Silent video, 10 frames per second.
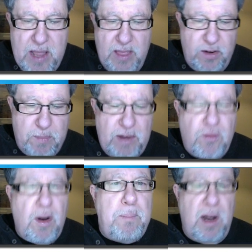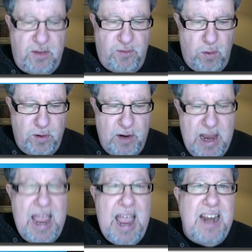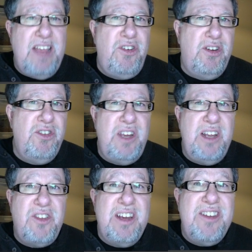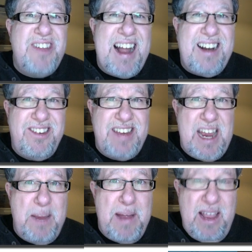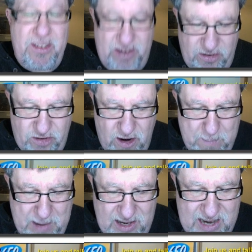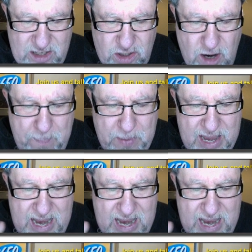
There's my Dropbox folder. And as you can see, it's the exact same as it is on my desktop.